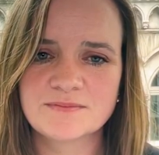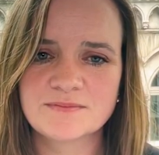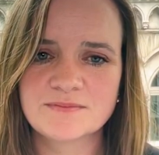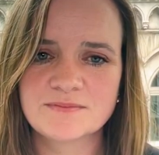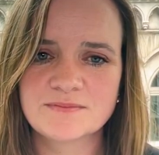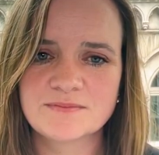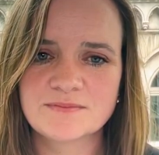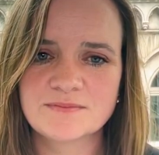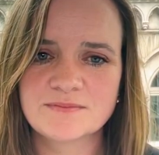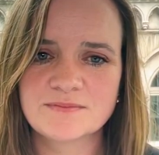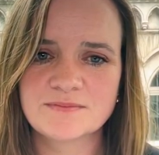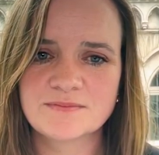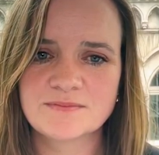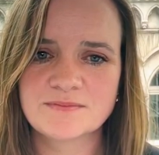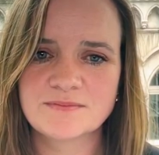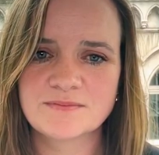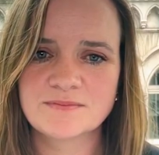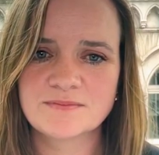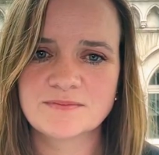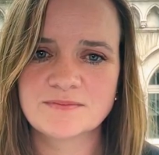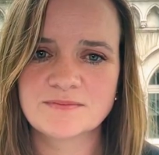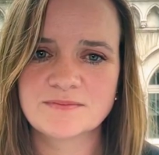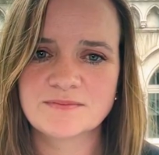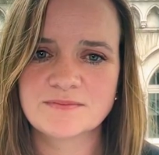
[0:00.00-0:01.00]

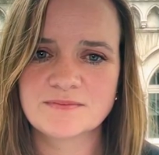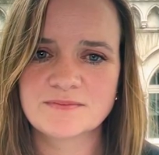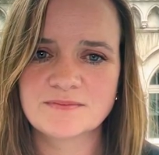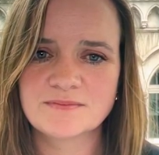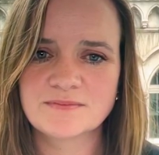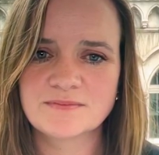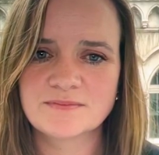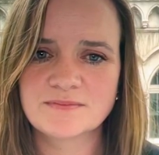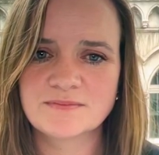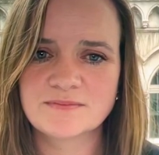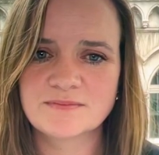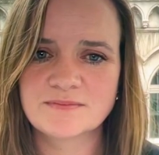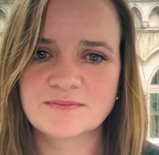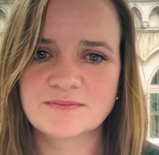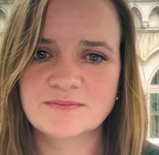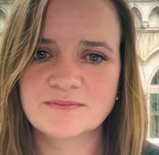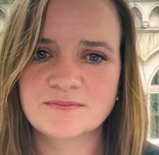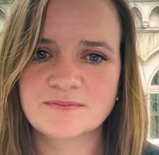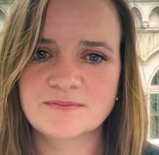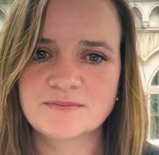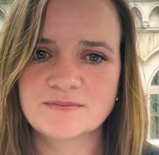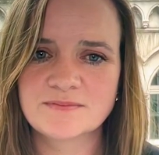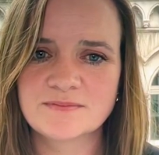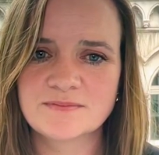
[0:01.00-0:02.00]
instrumental for
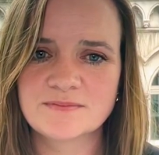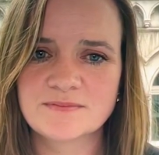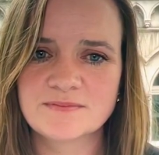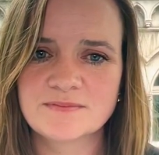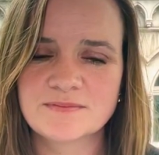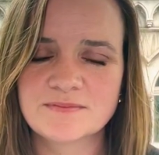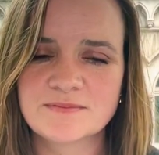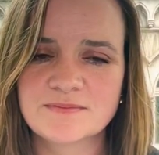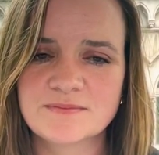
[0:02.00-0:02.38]
these clients.